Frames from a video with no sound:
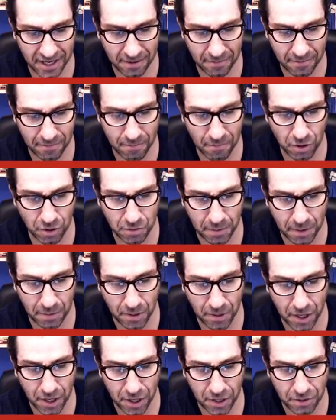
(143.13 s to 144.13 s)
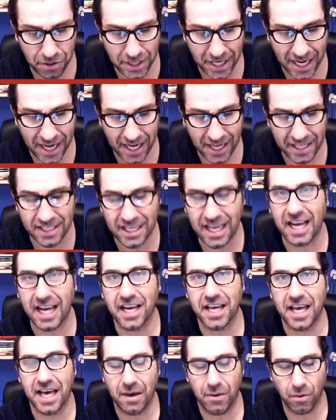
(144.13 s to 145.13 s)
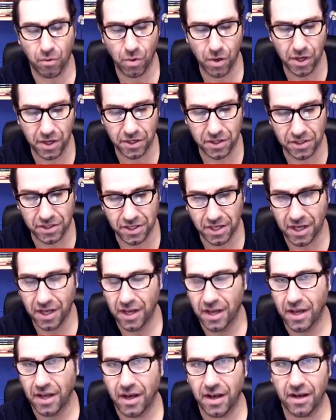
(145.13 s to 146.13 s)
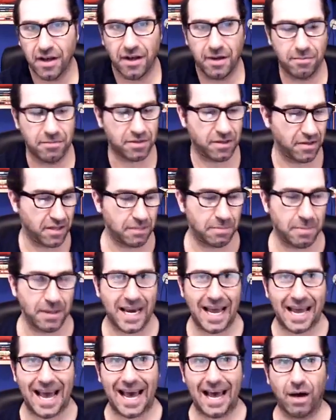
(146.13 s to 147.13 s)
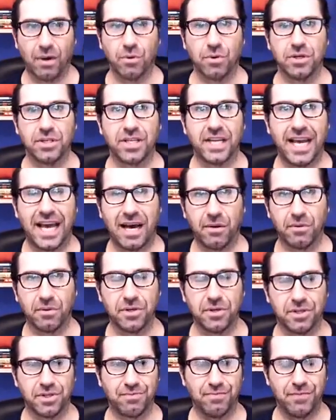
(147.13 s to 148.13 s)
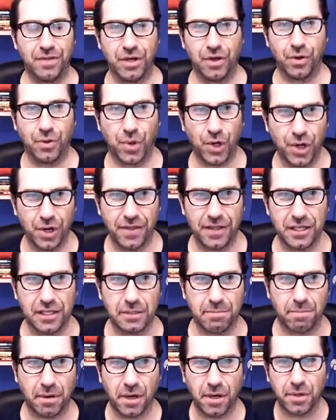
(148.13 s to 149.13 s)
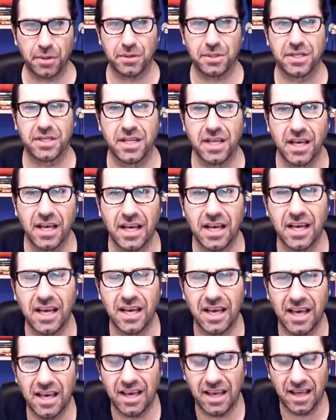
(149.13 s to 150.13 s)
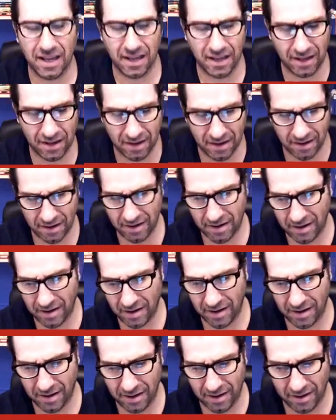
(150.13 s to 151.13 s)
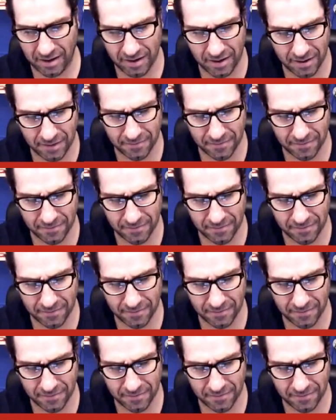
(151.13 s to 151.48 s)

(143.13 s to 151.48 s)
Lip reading: most people don't understand exactly how it works. So they spend hours and hours, on this post, and in